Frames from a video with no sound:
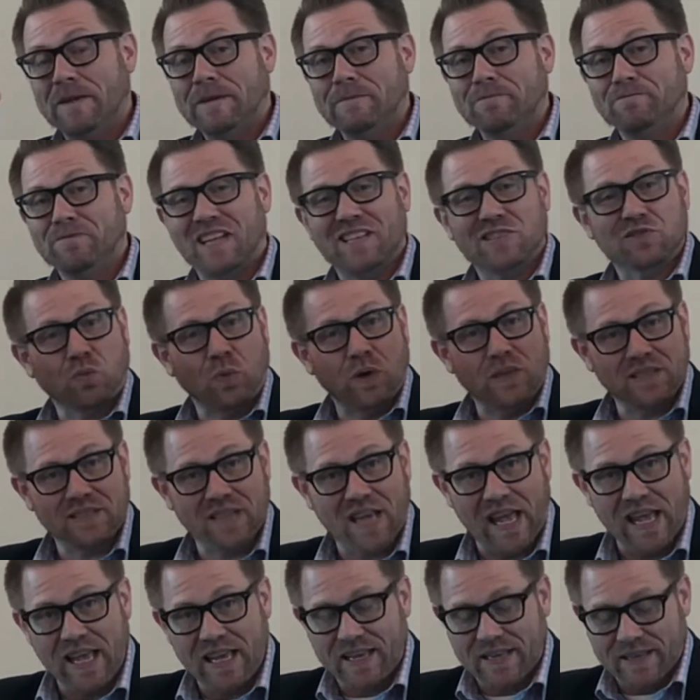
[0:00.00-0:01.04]
That's one
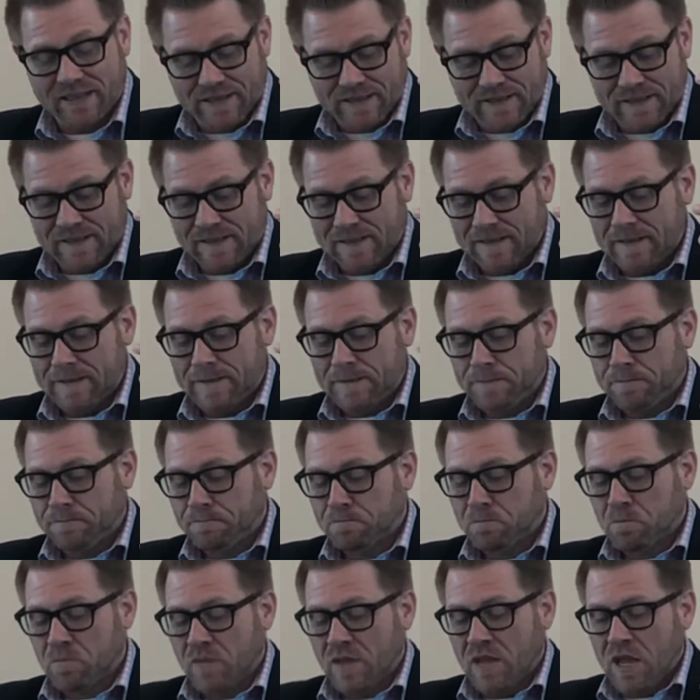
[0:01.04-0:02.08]
take.
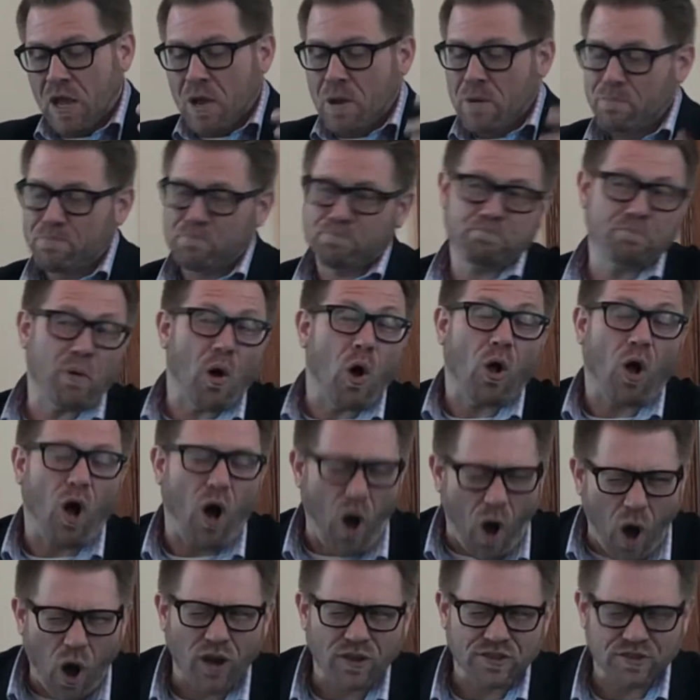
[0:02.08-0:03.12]
Paul
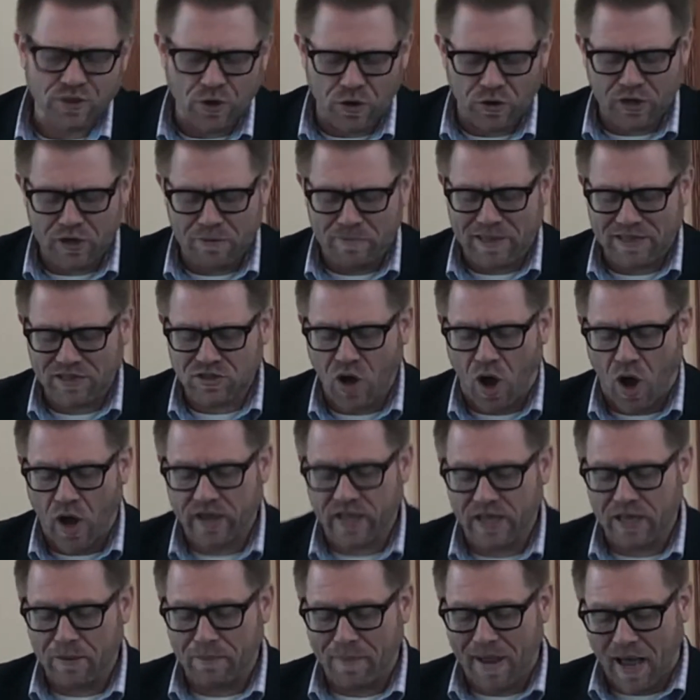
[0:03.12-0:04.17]
also could be
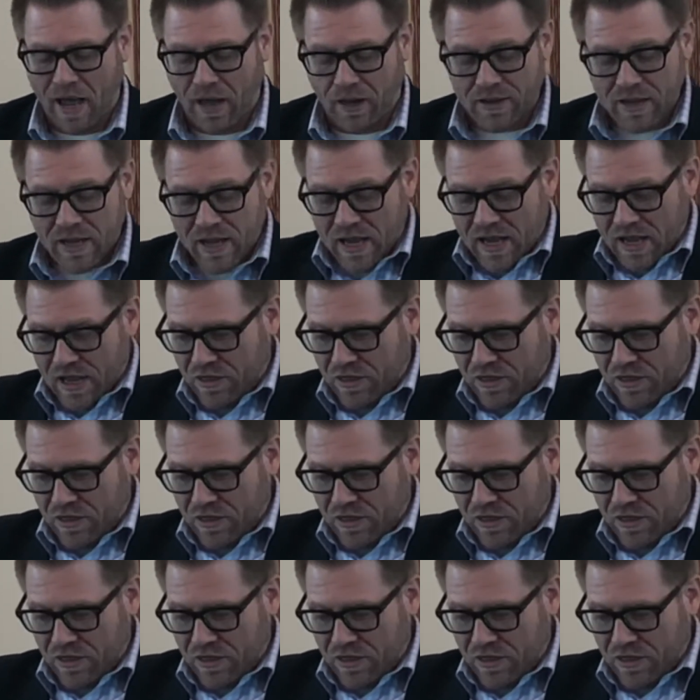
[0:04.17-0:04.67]
talking about